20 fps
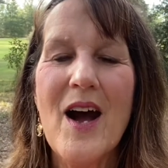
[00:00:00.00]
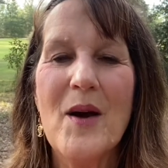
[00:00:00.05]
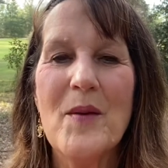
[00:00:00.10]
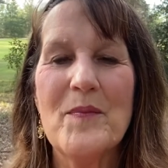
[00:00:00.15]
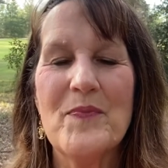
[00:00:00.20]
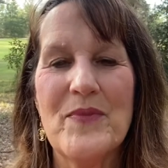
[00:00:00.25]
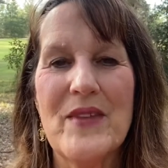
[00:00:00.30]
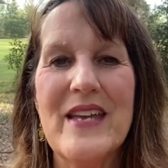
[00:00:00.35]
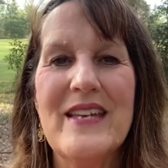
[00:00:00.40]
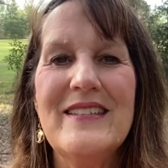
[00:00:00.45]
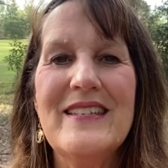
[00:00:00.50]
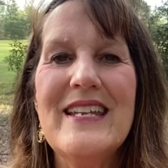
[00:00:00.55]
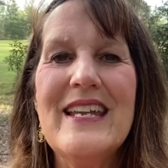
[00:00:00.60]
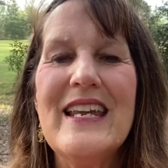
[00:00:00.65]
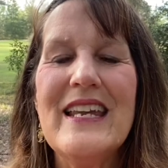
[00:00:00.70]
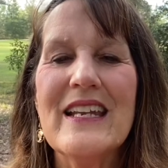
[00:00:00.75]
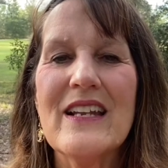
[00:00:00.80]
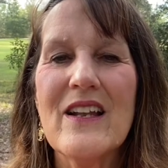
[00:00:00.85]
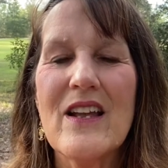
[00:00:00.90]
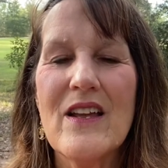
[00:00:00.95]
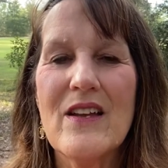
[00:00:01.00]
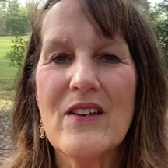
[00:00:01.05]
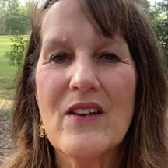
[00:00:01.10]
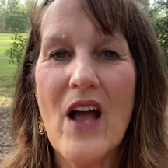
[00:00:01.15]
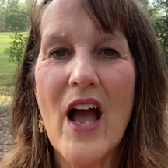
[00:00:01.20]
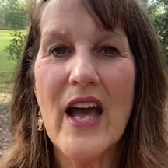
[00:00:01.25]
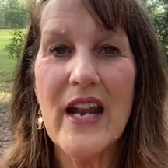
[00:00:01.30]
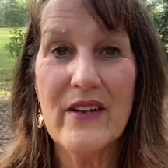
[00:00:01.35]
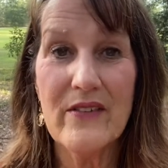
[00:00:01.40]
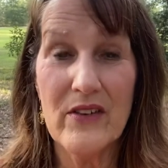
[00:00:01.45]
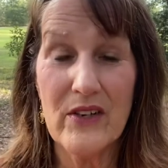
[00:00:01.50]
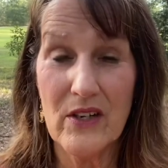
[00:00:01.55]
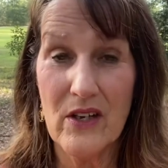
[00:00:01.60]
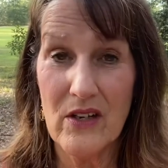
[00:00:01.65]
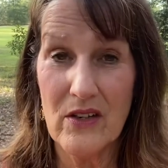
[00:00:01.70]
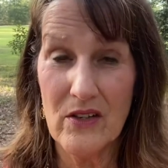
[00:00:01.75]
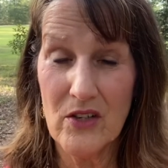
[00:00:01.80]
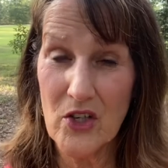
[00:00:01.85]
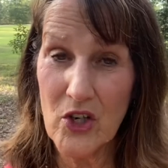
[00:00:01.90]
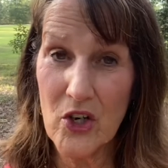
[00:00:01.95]
isn't it kind of a
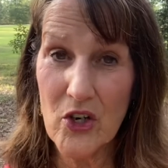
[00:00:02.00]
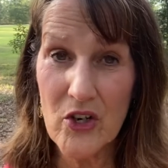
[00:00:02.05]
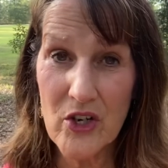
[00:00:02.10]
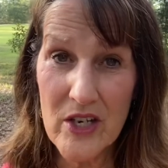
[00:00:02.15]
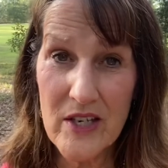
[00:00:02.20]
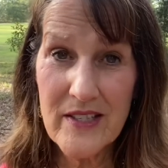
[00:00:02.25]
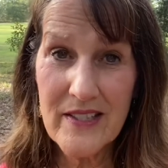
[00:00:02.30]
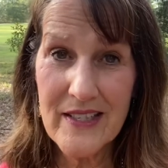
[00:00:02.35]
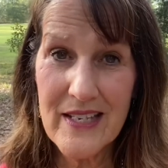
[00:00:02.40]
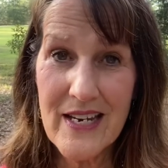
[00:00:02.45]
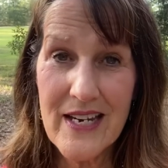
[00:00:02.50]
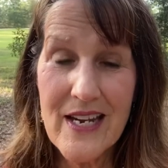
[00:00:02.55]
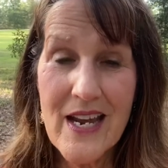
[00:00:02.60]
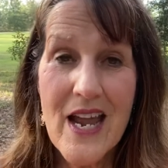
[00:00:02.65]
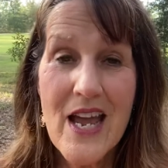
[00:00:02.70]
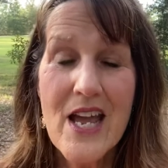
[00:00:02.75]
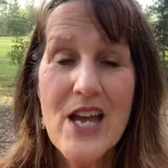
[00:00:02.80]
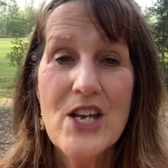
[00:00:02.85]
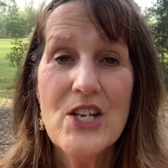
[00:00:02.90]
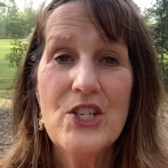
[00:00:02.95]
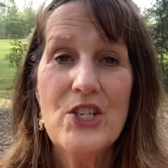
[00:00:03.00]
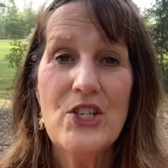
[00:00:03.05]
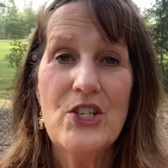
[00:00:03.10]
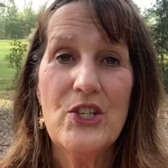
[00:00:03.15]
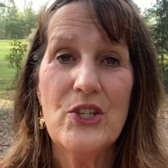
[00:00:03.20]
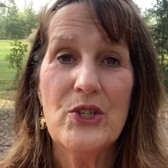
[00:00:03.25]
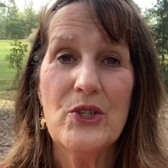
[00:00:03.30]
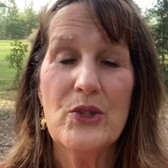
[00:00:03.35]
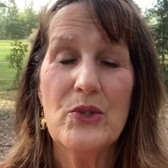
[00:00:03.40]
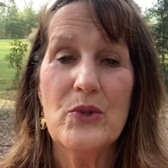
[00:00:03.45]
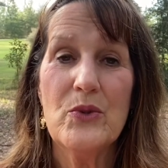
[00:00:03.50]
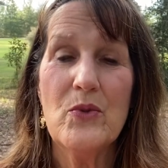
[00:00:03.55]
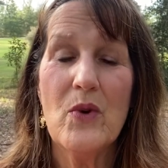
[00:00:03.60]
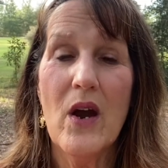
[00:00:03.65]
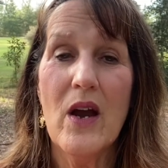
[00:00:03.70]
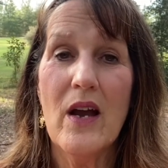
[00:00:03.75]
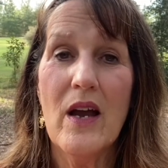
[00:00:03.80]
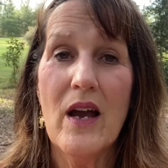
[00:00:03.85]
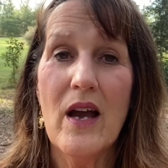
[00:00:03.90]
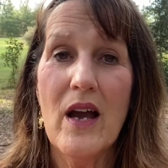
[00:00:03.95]
courtesy to
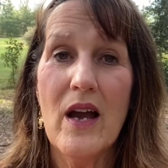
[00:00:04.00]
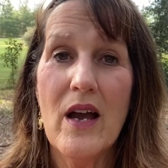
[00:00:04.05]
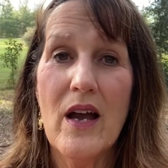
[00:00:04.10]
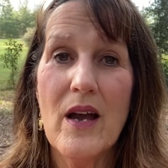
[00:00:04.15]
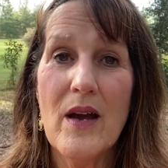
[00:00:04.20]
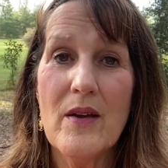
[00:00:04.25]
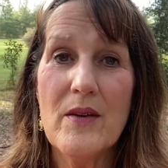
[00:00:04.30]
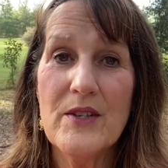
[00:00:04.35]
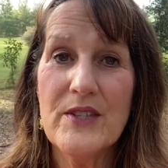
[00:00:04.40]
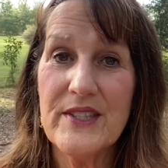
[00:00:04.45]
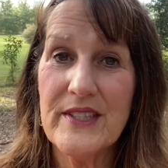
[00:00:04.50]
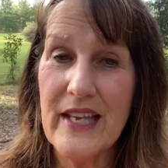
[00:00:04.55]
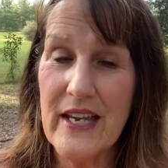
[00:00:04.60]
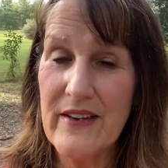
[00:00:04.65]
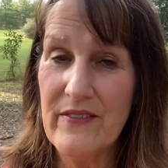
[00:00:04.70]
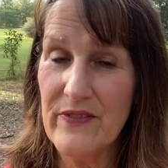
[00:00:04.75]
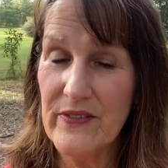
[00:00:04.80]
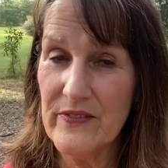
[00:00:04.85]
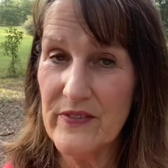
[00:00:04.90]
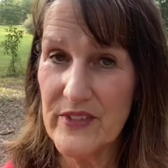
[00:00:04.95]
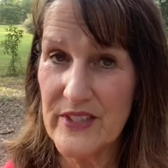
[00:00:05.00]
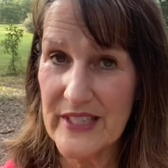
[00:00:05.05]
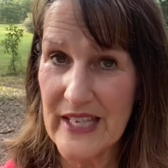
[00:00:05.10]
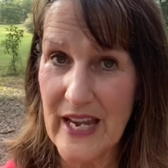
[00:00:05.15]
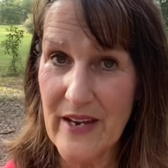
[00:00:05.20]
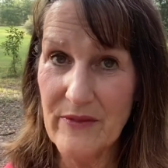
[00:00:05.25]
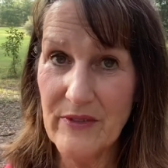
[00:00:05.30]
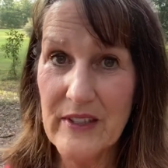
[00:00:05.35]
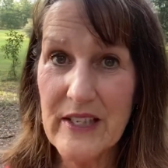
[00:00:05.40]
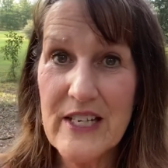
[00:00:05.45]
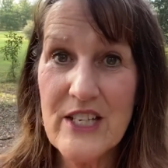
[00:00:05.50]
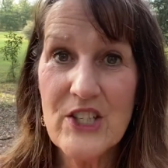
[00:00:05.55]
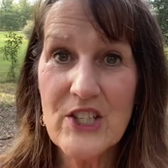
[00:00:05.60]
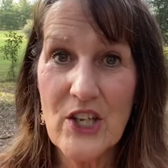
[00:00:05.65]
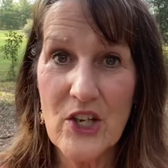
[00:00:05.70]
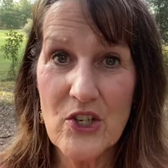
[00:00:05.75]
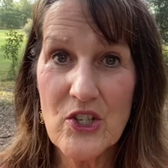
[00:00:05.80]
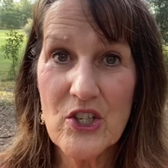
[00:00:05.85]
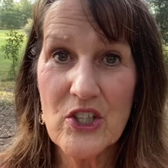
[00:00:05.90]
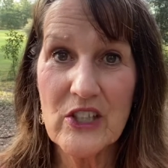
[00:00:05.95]
safely
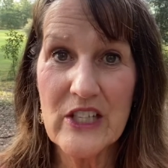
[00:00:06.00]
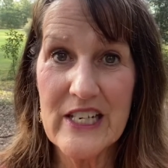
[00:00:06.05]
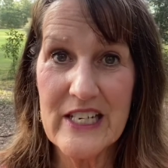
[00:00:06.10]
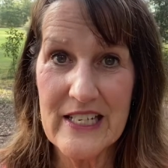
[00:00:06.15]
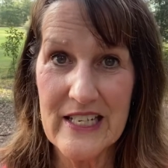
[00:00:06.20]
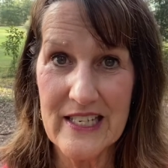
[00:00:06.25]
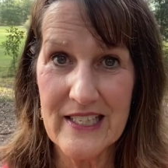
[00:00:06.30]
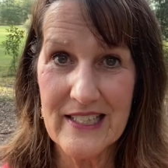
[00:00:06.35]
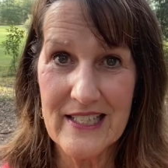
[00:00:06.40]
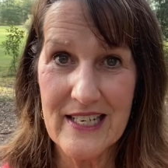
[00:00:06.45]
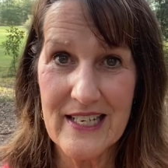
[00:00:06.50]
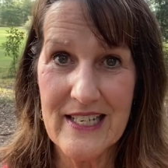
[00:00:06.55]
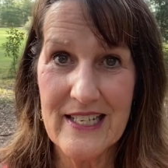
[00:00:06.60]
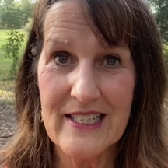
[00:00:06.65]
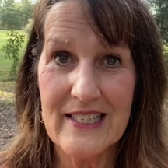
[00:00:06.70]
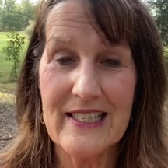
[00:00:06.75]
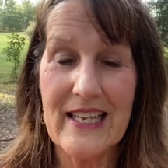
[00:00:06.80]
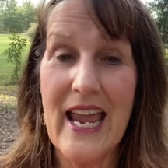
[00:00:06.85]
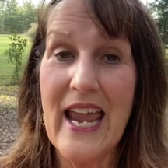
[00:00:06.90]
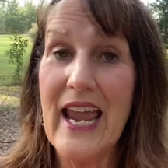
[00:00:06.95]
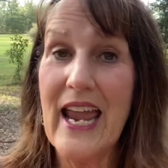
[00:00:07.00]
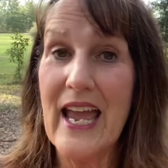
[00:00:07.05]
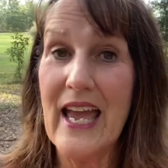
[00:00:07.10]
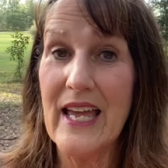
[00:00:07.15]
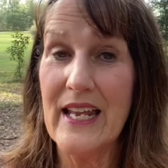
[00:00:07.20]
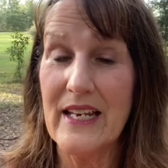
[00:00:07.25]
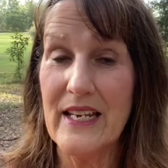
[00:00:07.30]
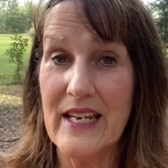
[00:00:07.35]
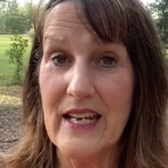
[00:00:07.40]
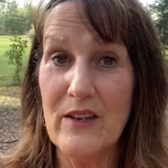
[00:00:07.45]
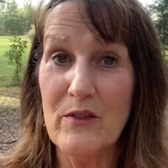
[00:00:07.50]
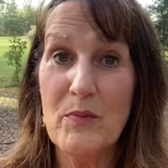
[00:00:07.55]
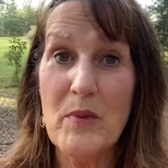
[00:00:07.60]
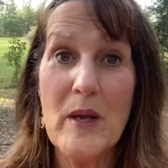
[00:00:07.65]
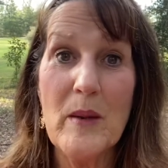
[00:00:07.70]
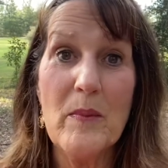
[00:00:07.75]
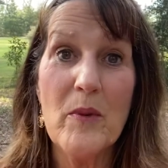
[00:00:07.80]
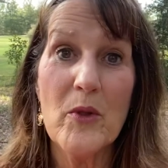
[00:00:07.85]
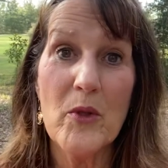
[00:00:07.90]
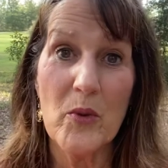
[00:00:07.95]
socially distance and give
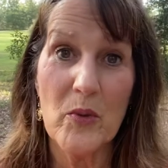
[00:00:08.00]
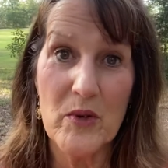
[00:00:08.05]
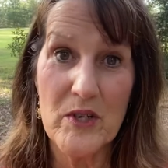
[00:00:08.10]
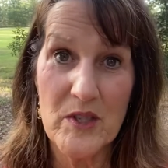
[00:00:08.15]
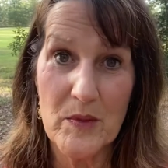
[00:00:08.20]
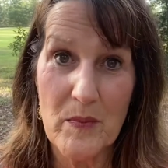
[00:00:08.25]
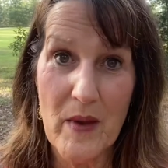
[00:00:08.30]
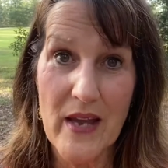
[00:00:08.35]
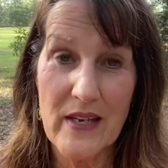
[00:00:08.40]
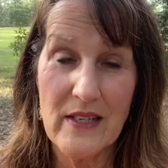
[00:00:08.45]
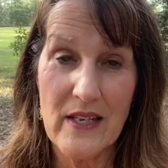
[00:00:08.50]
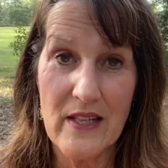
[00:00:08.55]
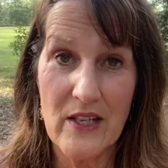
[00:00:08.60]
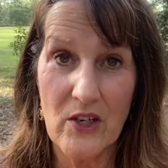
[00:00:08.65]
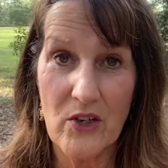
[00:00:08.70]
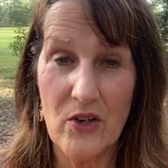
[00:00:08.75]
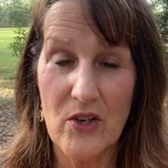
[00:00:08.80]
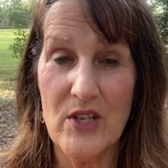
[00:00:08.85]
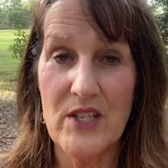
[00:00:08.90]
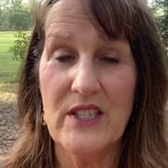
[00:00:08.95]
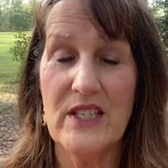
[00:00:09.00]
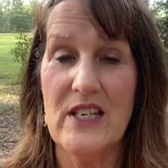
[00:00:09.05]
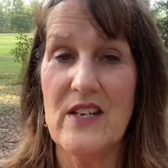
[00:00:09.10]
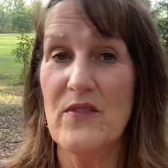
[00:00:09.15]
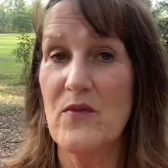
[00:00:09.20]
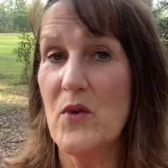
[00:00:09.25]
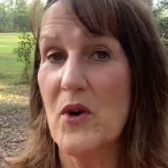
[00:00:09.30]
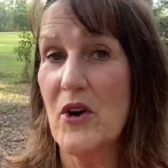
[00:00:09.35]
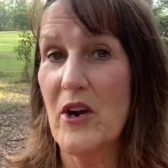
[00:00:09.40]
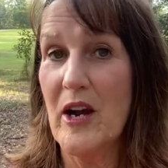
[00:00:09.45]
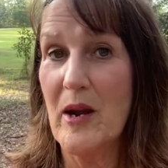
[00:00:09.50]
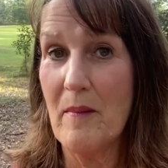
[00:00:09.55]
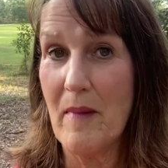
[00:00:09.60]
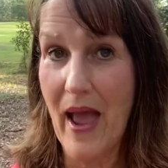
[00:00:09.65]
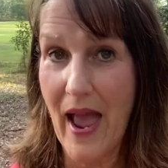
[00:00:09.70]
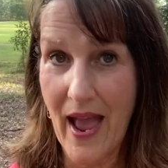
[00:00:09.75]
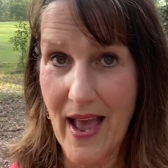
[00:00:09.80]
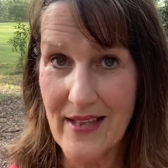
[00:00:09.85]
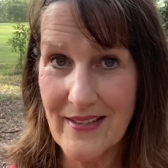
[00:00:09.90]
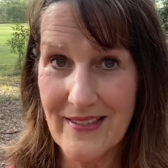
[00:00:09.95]
people the respect and the courtesy of wearing
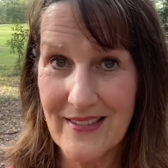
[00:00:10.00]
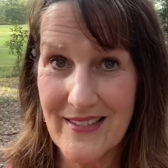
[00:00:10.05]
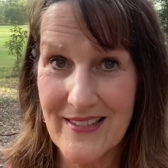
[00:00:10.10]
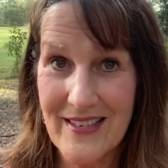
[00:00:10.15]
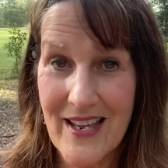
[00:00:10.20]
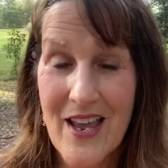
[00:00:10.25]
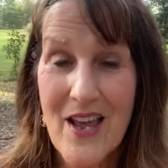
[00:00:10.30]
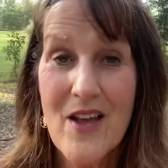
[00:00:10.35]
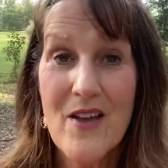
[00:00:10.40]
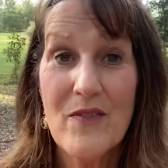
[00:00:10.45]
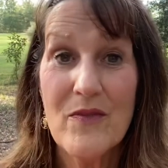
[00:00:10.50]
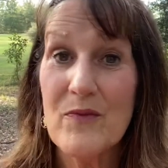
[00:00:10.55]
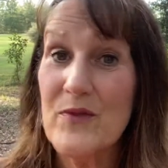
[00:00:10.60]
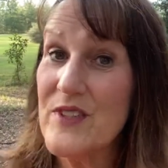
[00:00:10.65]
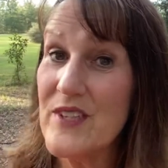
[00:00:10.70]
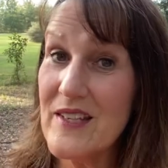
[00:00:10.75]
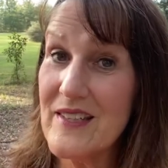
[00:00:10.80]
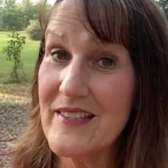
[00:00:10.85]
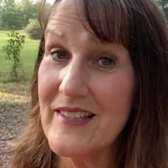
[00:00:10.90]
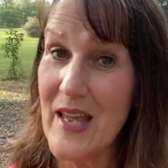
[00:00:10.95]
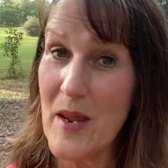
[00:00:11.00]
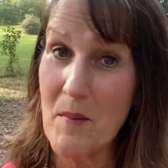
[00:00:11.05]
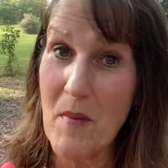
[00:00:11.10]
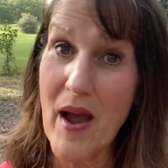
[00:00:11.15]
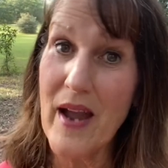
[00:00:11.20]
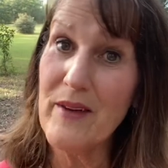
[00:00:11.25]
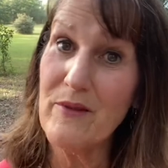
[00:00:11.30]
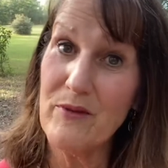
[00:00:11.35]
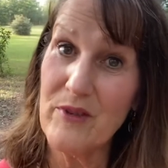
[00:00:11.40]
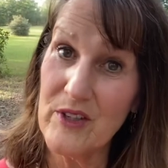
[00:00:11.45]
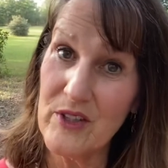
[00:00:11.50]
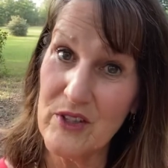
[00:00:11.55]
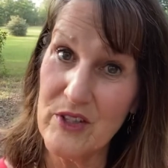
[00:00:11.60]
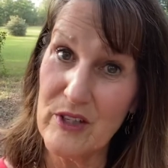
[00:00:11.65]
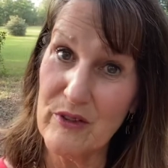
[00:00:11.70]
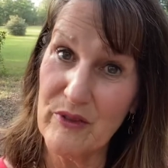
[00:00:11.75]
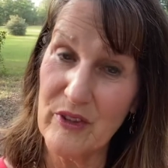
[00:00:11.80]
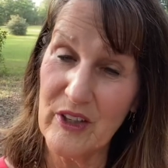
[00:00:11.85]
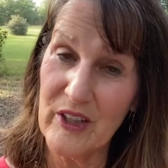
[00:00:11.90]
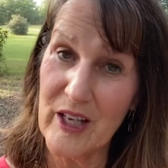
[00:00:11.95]
masks, since they might feel
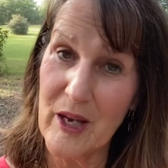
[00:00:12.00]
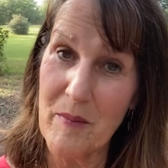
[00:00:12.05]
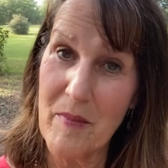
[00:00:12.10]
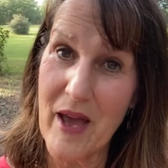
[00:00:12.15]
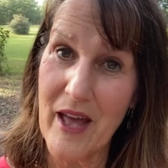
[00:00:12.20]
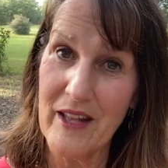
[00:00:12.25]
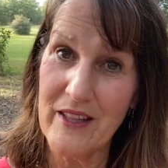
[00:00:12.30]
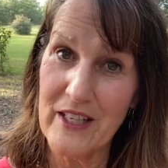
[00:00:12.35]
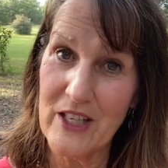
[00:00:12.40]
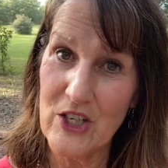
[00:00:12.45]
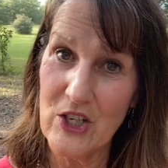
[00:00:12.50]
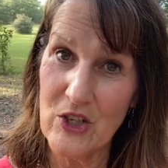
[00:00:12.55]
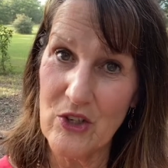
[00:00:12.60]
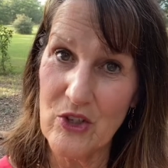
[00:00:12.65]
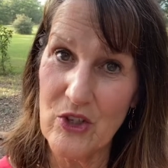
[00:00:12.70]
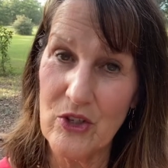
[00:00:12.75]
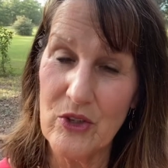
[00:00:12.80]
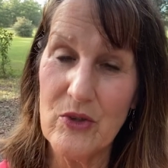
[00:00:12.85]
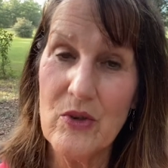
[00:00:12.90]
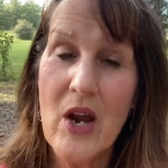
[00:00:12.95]
differently about it than you do?